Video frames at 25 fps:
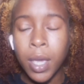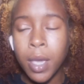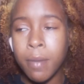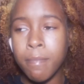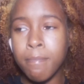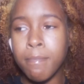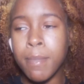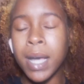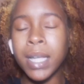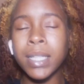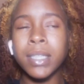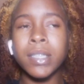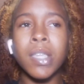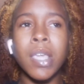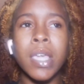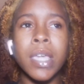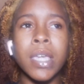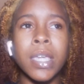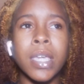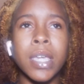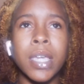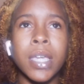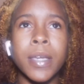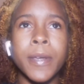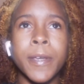My thing
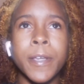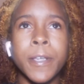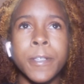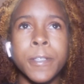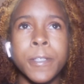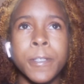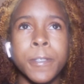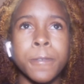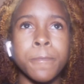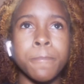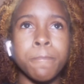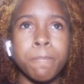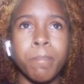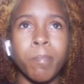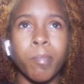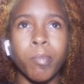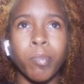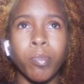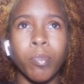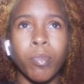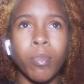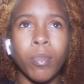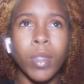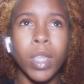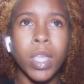is,
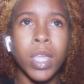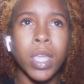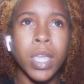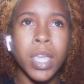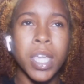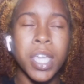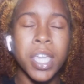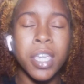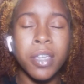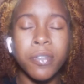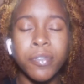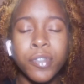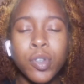if